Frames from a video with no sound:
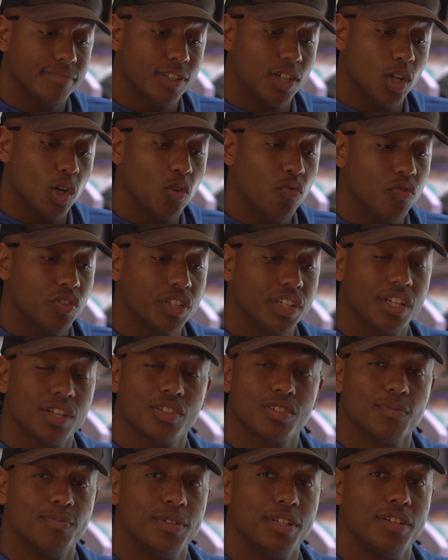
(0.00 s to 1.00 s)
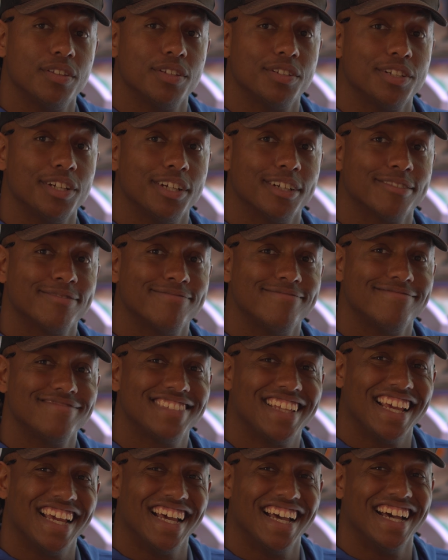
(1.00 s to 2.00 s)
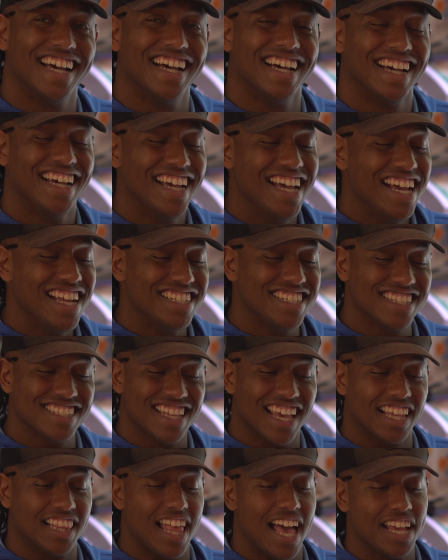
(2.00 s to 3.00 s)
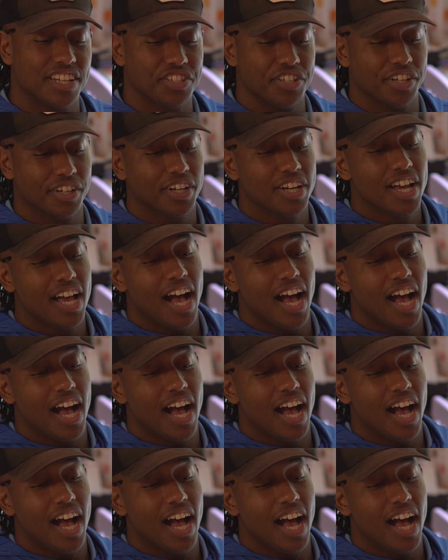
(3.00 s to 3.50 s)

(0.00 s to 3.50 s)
hopefully kill some deer this year, just like last year.